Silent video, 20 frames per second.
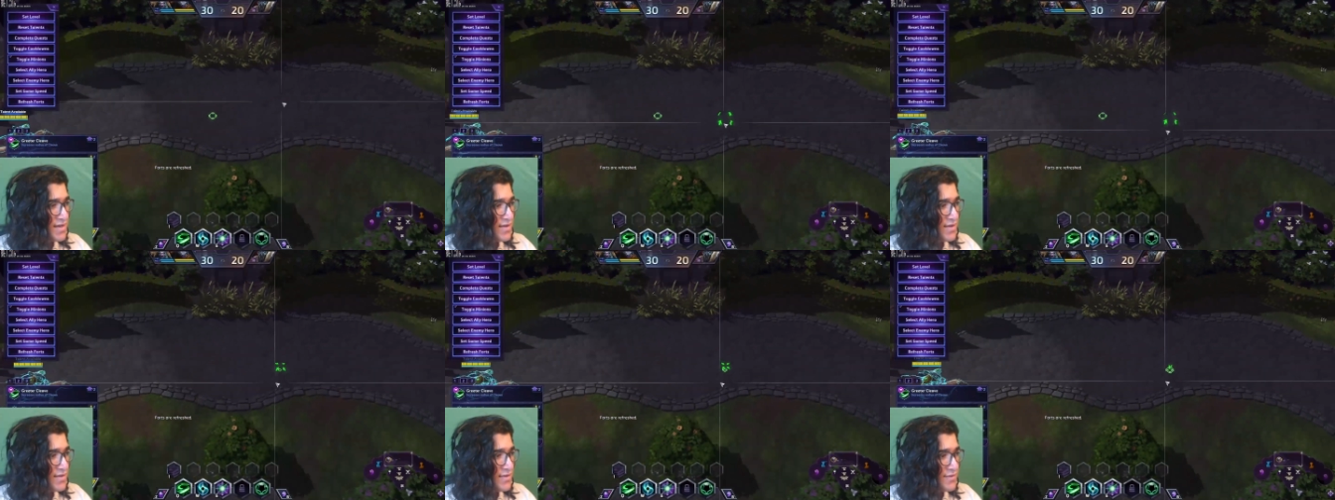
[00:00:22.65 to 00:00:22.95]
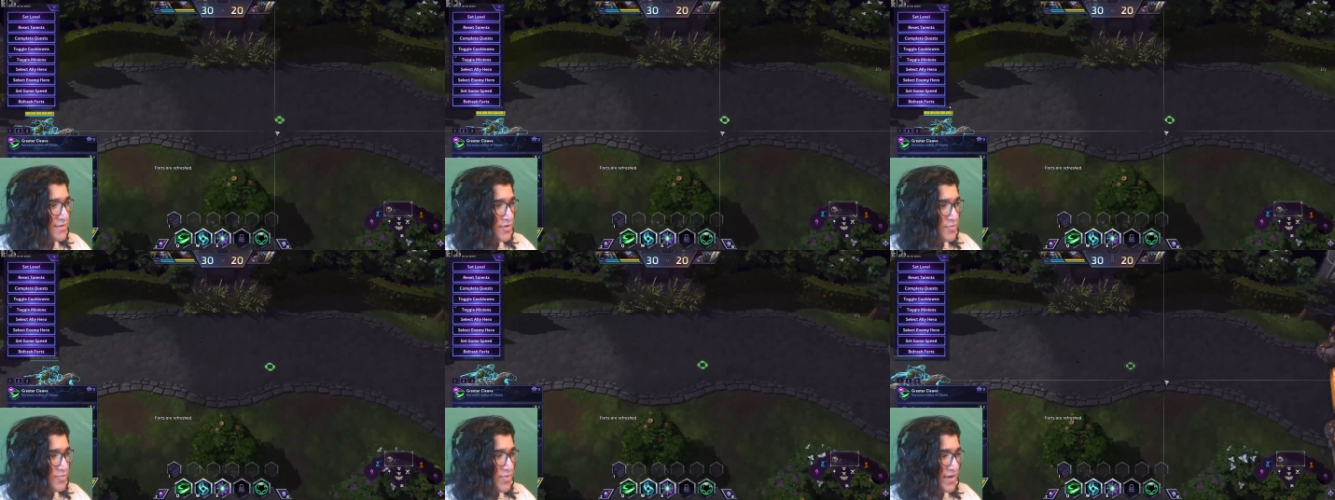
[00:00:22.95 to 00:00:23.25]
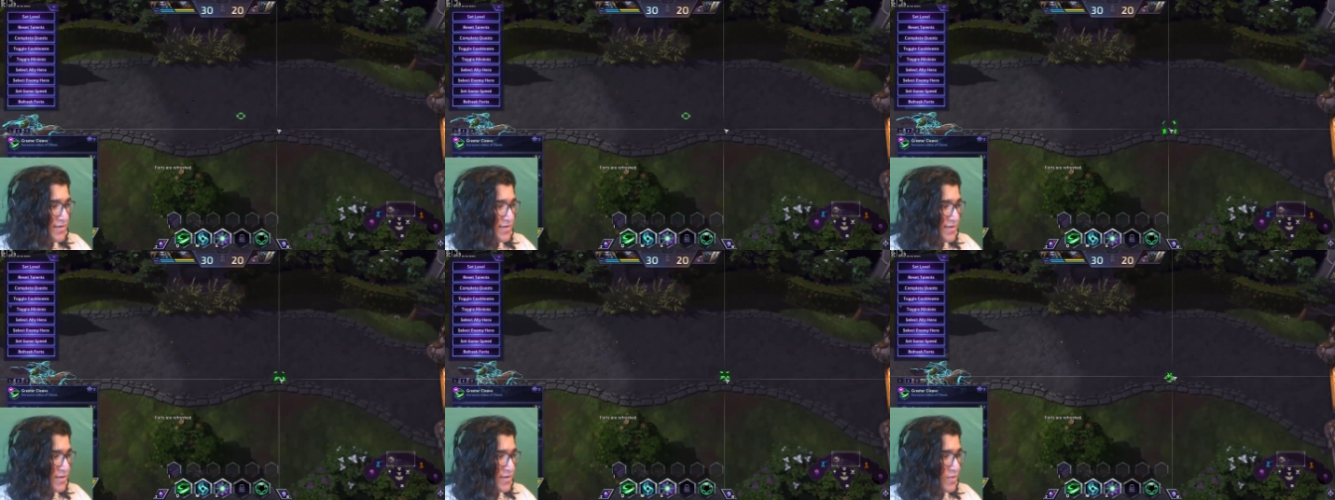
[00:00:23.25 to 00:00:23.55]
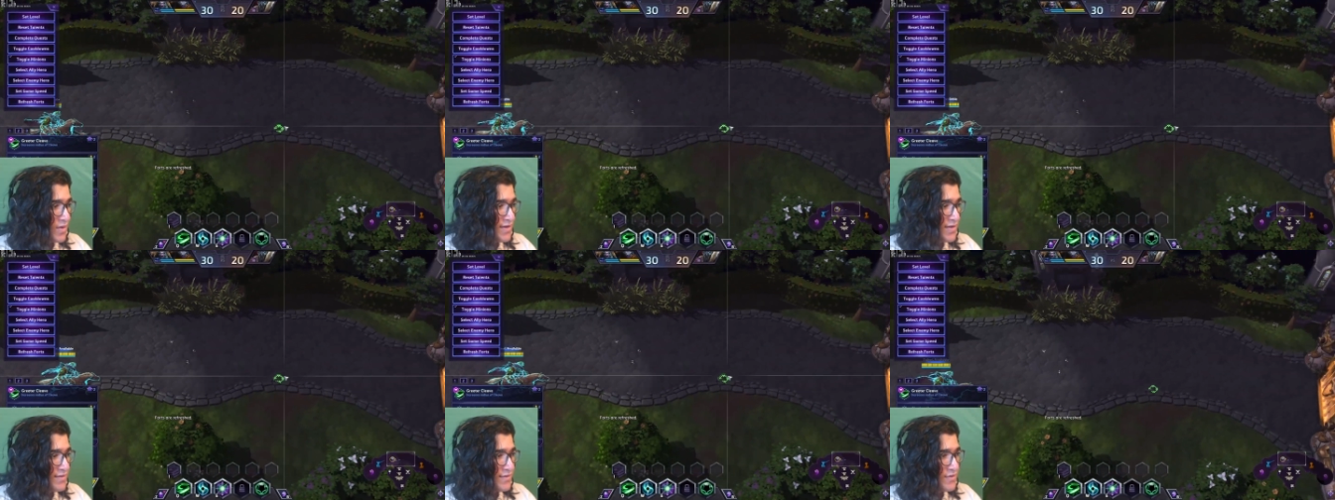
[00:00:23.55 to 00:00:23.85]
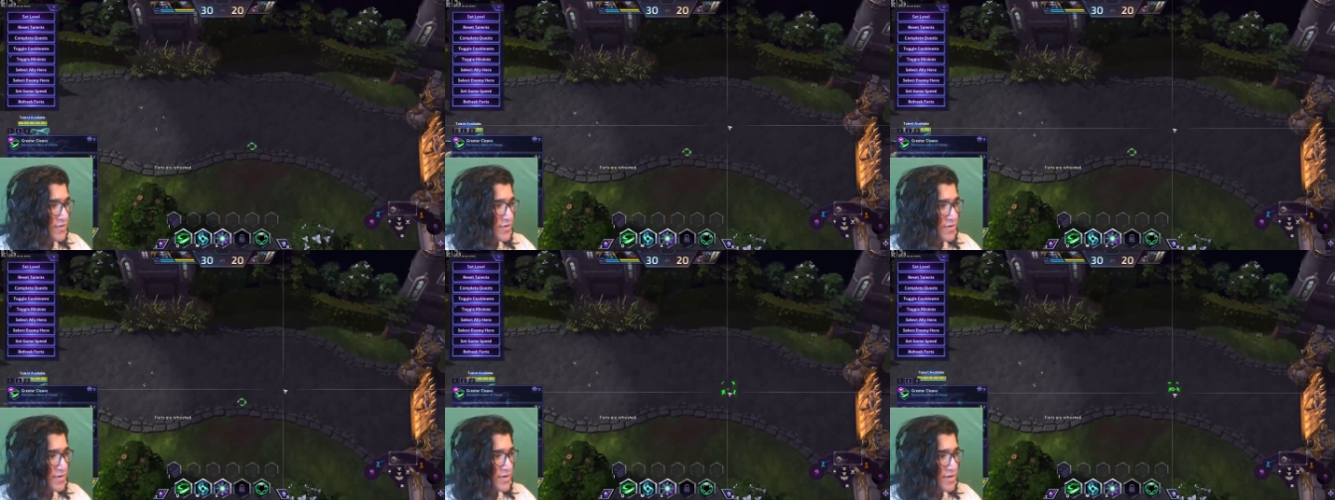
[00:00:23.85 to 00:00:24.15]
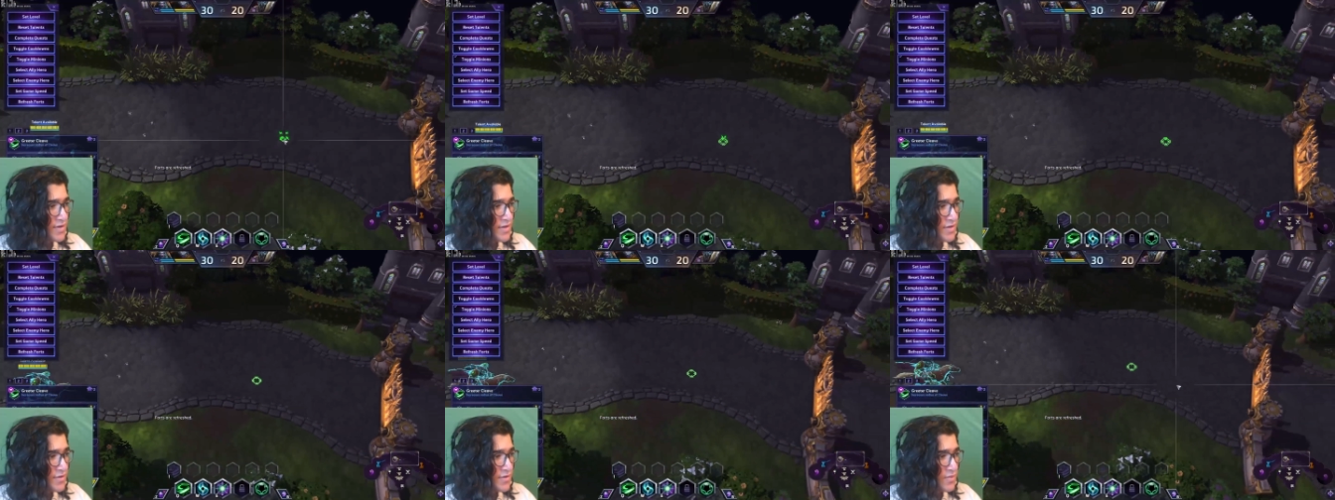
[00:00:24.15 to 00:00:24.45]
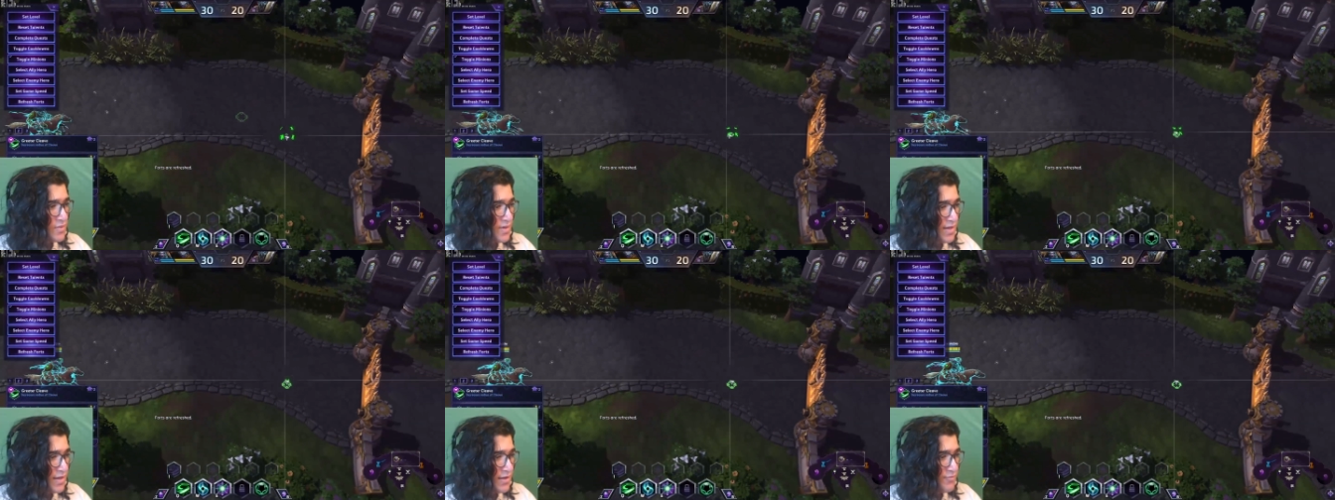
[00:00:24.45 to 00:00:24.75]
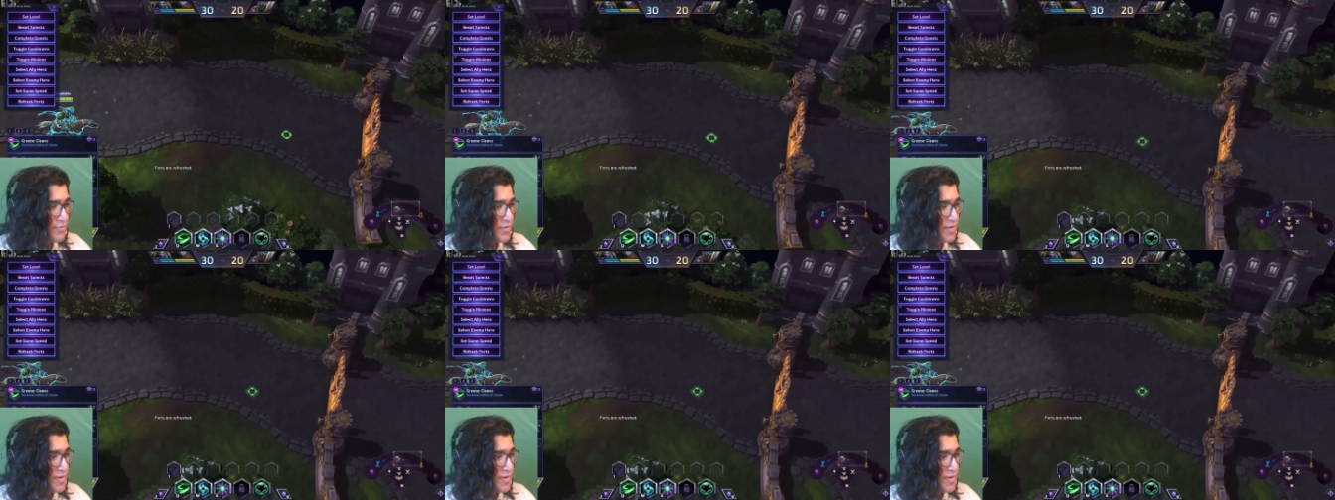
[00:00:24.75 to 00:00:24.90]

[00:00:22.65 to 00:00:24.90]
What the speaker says: is you press it twice in order to clear the wave,